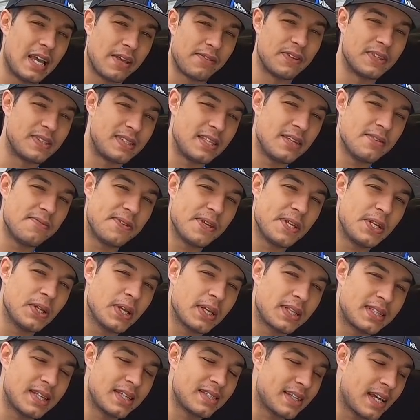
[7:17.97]
if you see a video
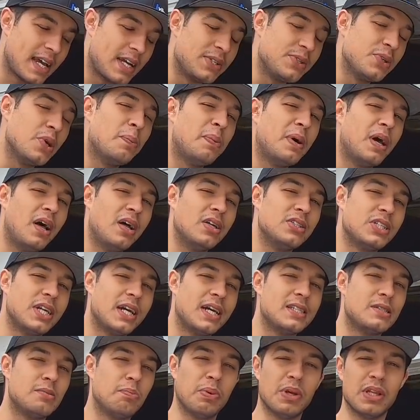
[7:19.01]
like this, I do
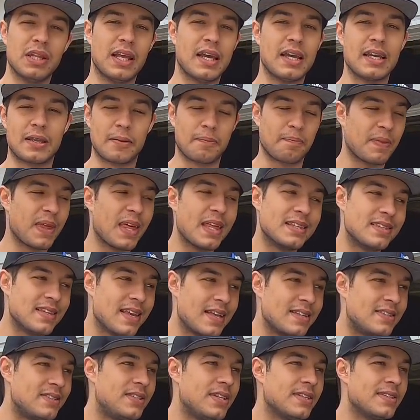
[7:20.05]
apologize, but like
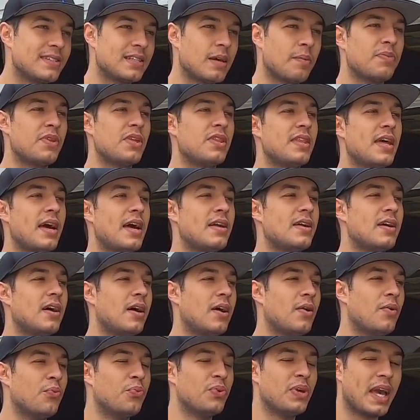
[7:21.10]
it's just something that
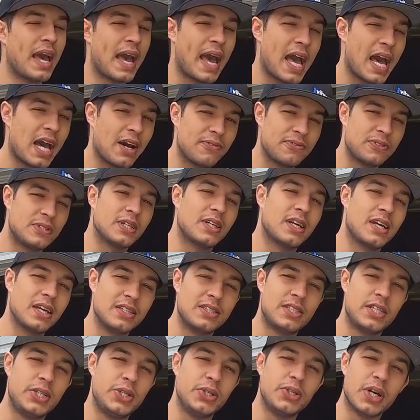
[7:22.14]
we have to
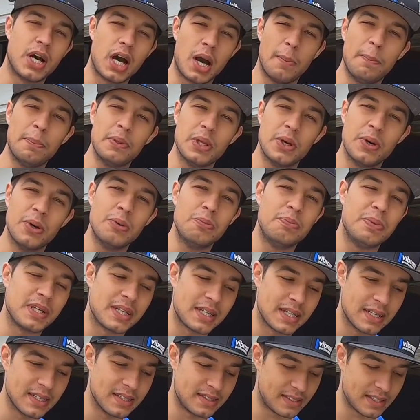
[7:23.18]
continue to upload,
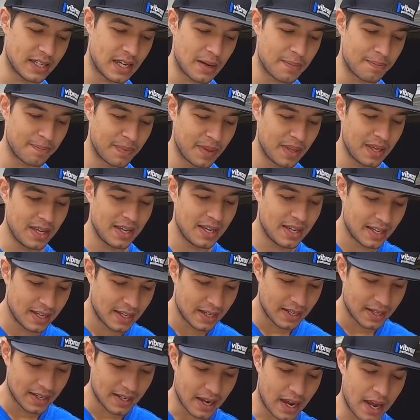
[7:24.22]
because
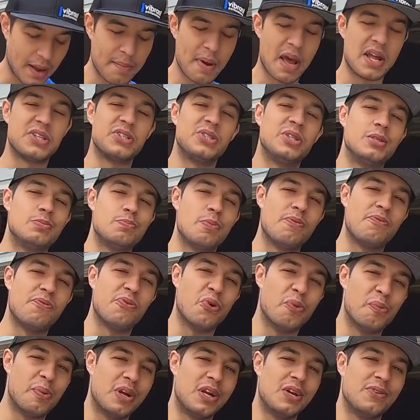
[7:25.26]
I mentioned this
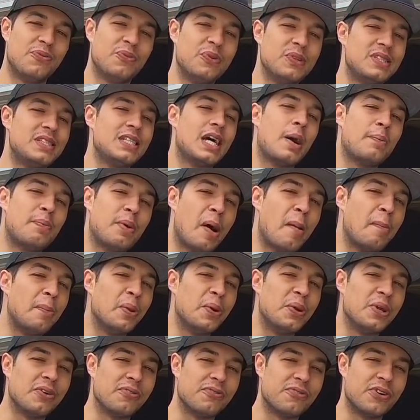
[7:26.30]
before, but if we stop
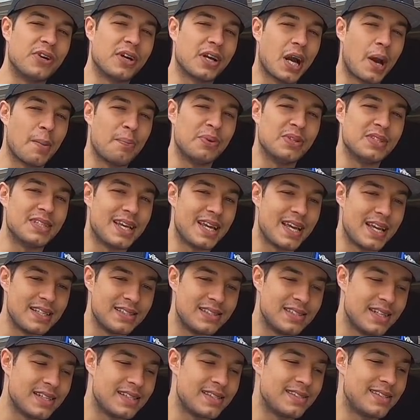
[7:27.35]
uploading for a couple
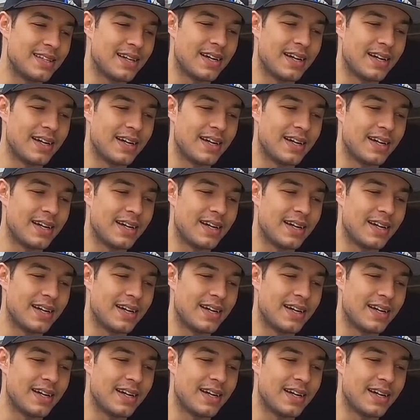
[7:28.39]
days, it